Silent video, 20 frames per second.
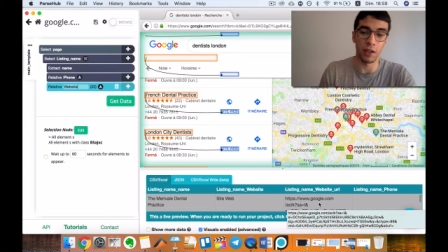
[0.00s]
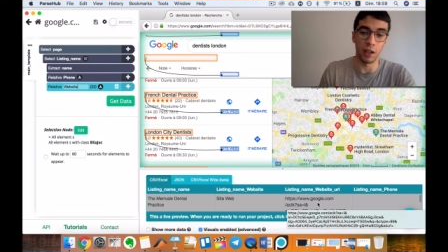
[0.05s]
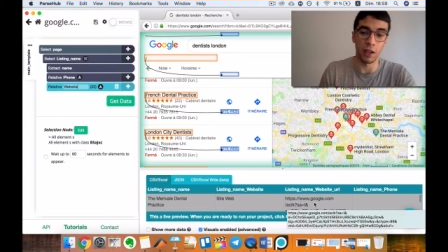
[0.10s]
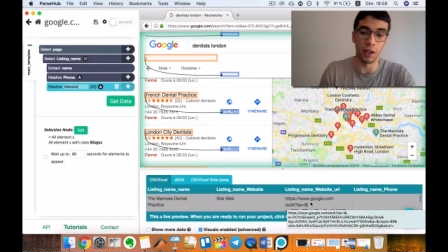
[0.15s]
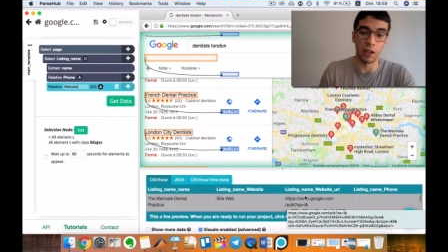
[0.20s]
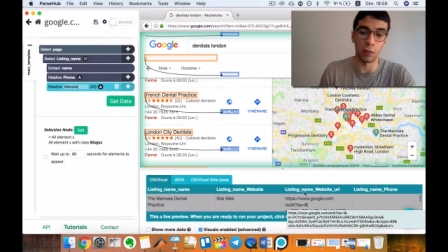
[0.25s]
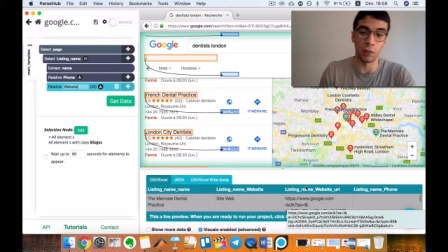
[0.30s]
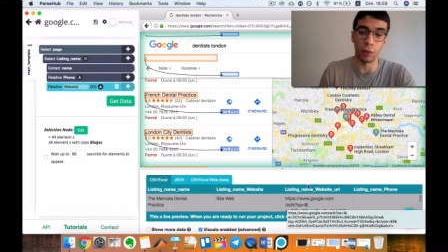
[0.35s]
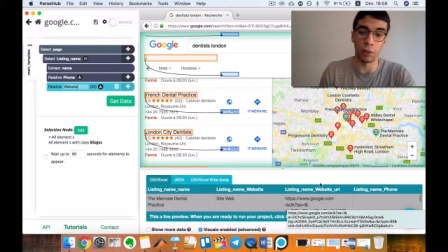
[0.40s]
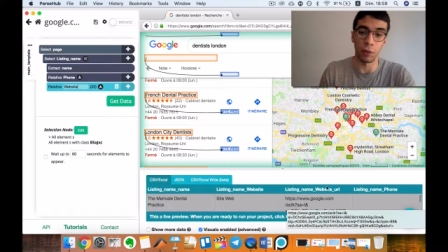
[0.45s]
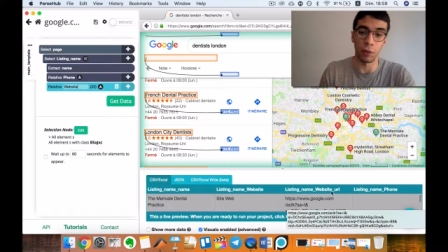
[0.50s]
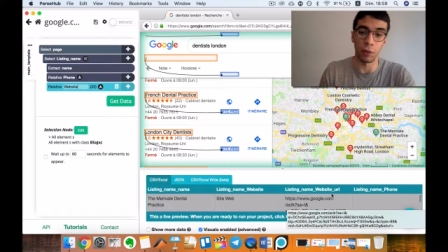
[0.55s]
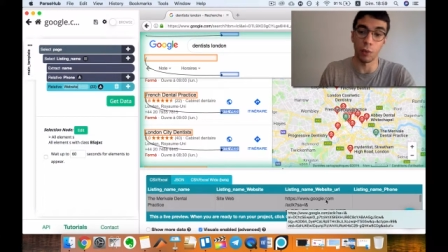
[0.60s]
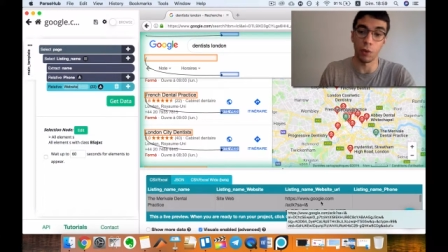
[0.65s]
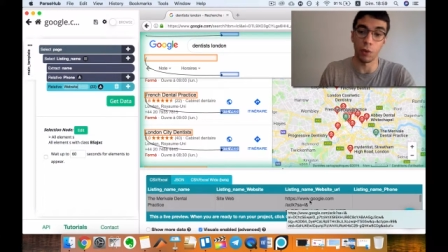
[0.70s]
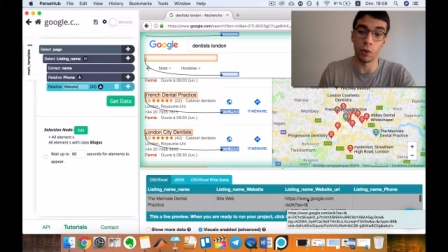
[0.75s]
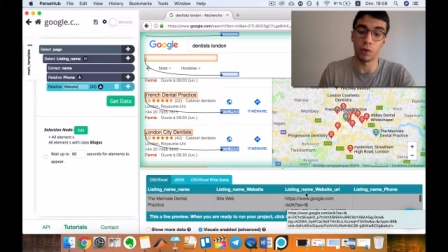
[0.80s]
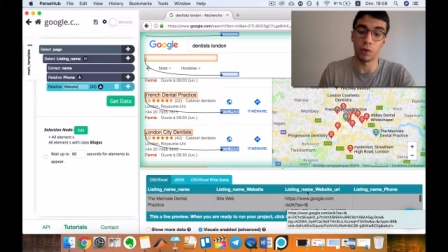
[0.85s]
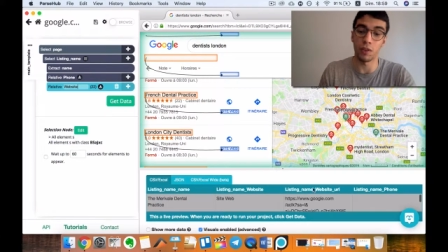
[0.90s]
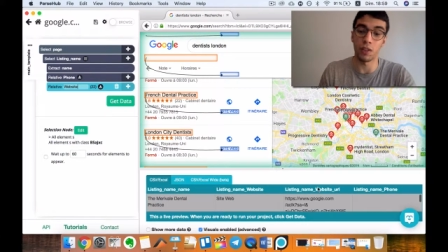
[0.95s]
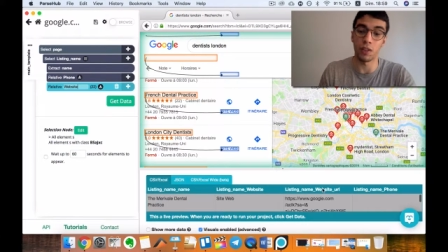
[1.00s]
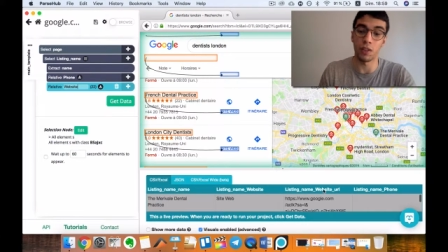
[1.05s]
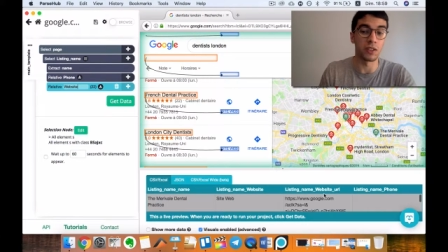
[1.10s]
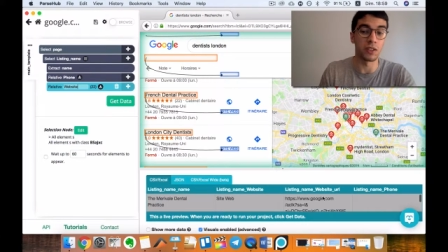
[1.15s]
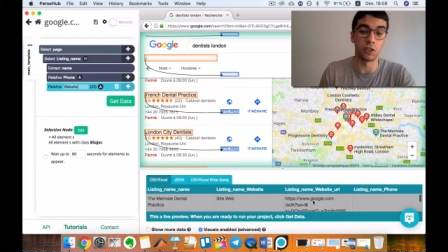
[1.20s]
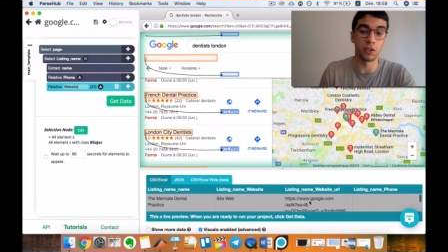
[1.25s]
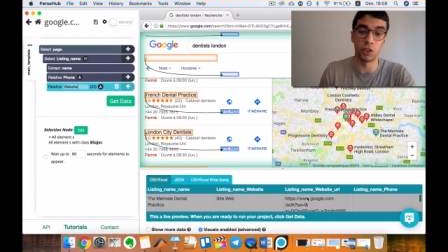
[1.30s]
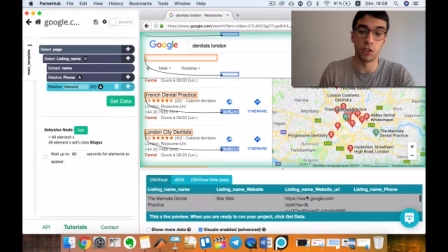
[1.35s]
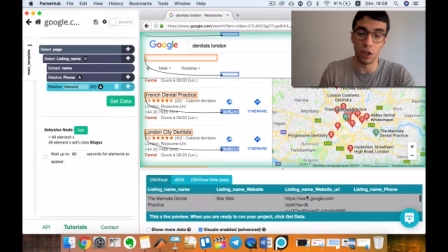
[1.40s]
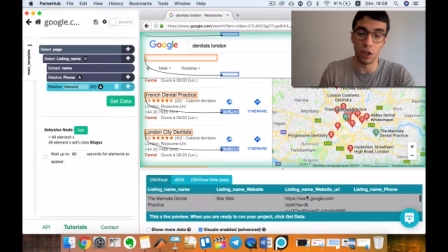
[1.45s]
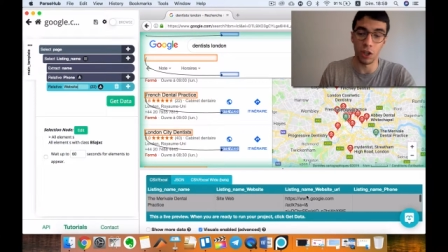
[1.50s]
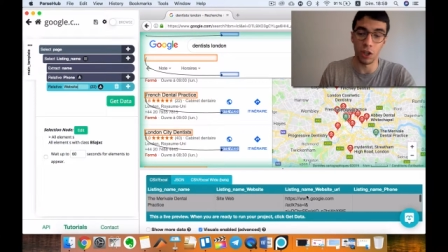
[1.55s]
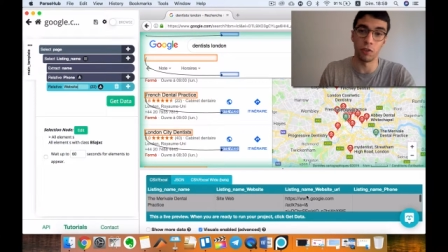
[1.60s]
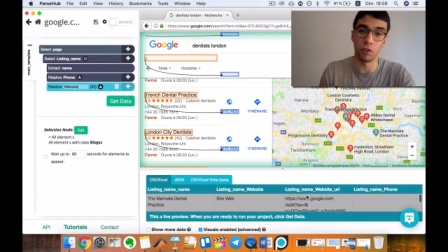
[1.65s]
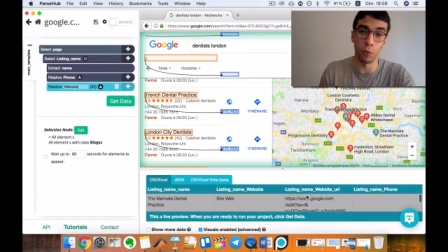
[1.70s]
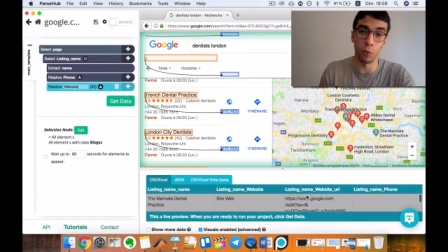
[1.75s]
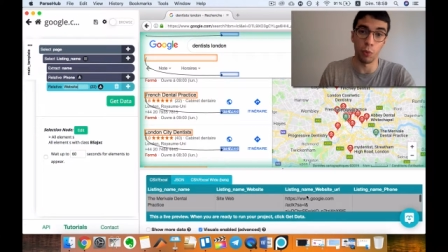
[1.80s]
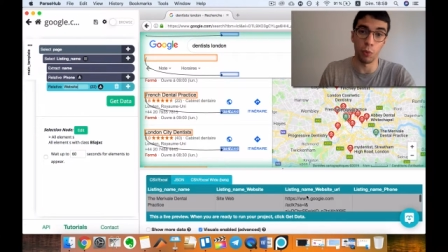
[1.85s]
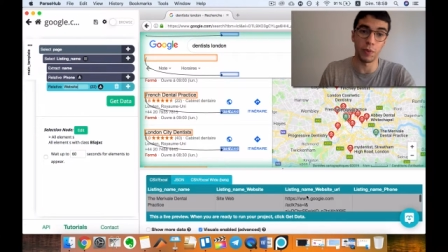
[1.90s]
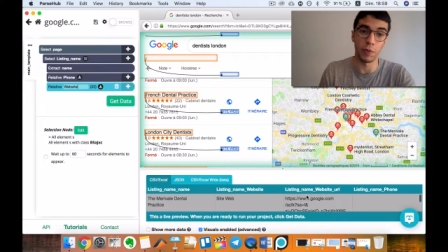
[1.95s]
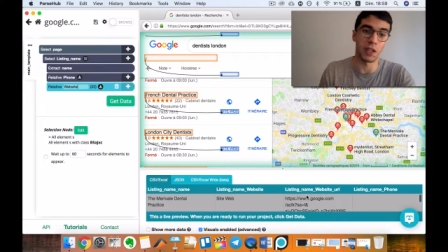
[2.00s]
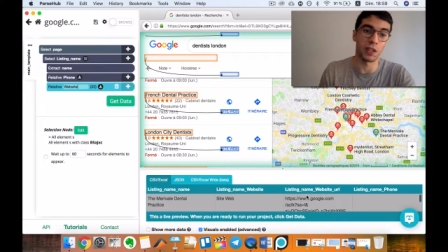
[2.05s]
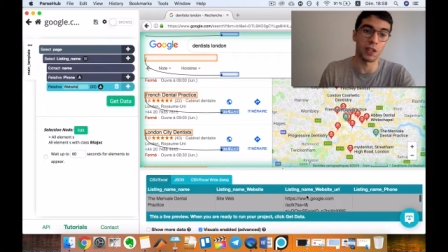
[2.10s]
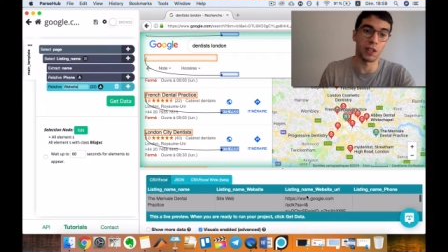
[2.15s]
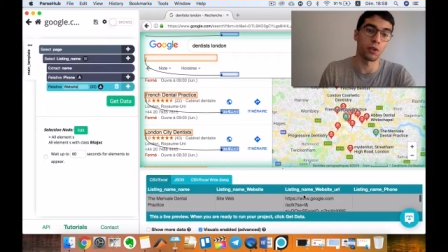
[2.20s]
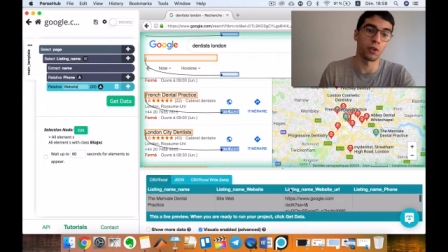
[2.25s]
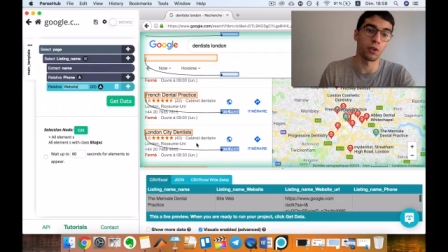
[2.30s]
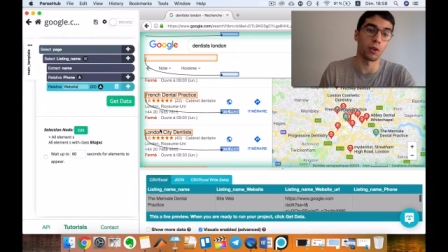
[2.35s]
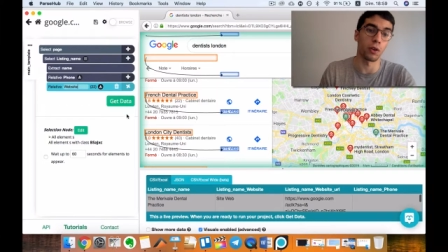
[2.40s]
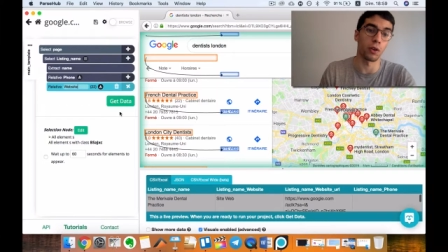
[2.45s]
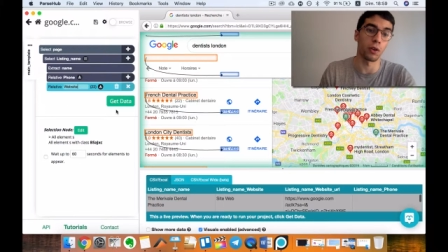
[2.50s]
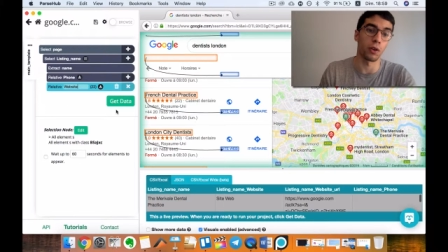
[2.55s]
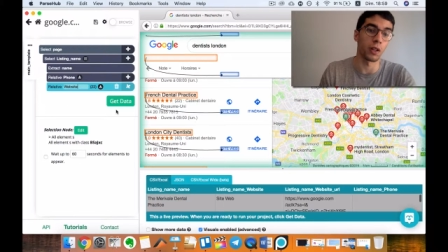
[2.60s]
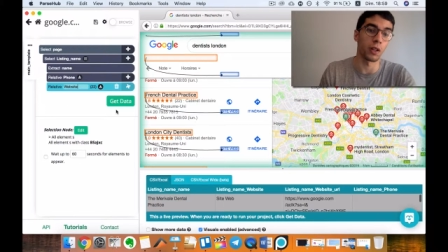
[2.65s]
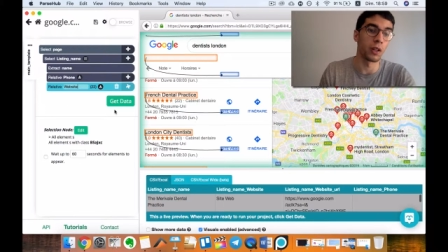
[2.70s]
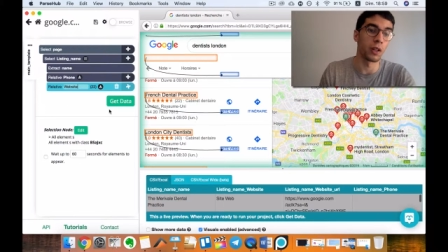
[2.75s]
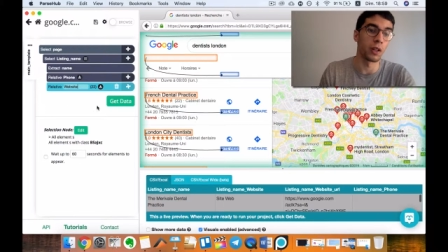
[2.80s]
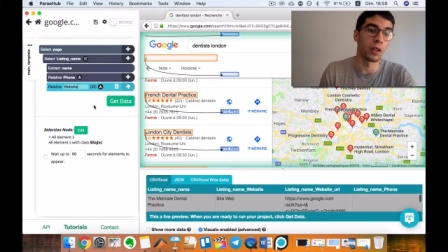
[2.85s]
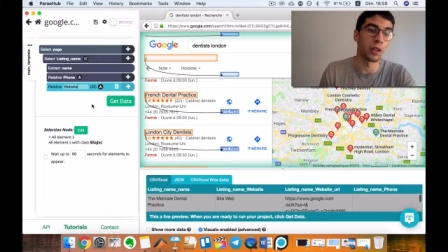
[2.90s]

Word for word: and what I want is just the website URL.